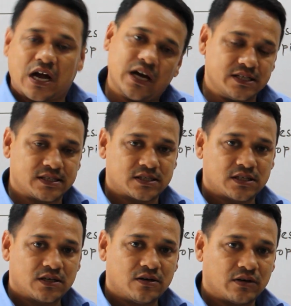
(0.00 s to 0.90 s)
eyes.
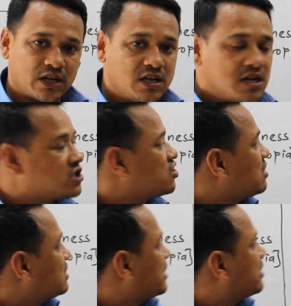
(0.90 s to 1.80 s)
Okay,
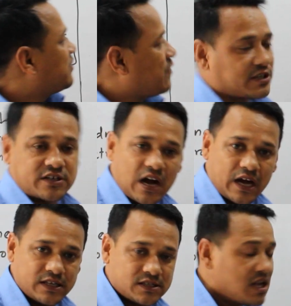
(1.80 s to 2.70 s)
short-sighted defected
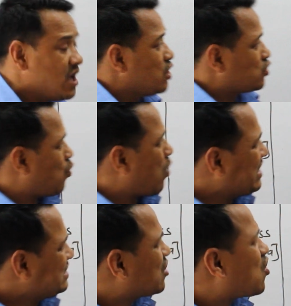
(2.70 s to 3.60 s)
eyes. So what
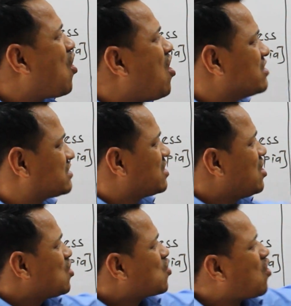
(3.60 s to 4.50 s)
is the
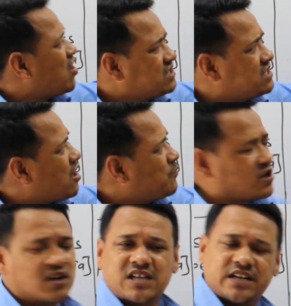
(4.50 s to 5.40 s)
causes of
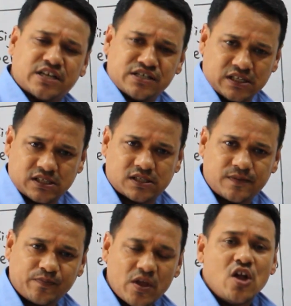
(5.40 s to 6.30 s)
short-sightedness?
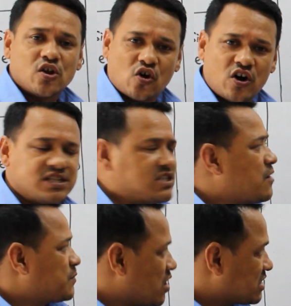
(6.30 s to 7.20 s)
Causes
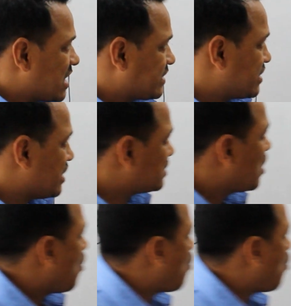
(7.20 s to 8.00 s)
of short-sightedness: